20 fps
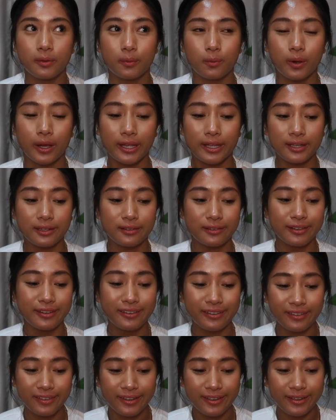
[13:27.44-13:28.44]
white
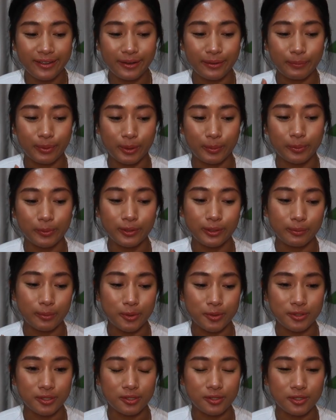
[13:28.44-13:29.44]
and purple like
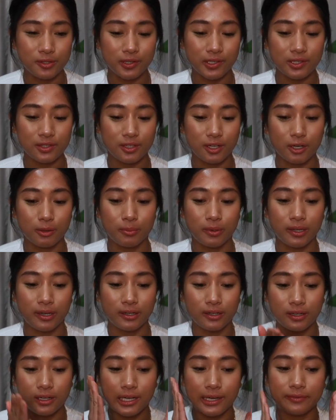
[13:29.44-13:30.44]
most sunscreens are,
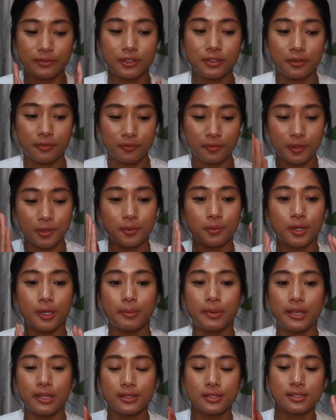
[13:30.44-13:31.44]
but after a few
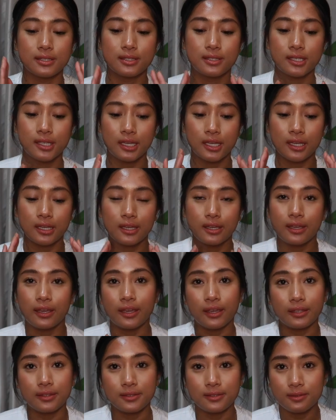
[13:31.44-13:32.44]
rub-ins
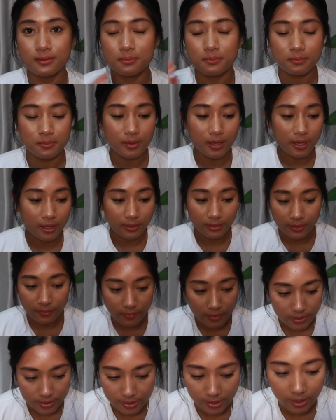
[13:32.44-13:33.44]
it
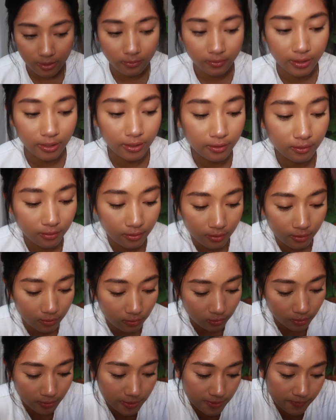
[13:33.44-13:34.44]
evens out and
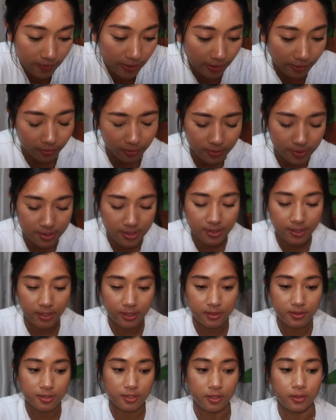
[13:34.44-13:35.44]
looks fine on the
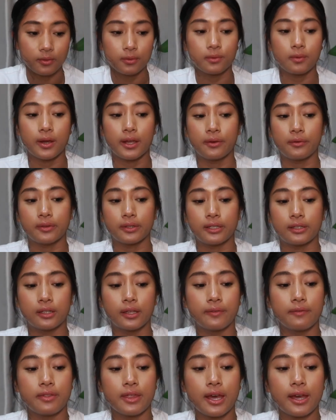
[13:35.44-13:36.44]
skin. So I really
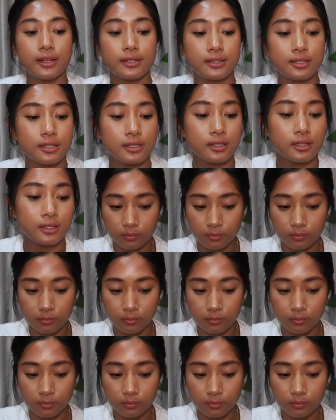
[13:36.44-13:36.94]
love that.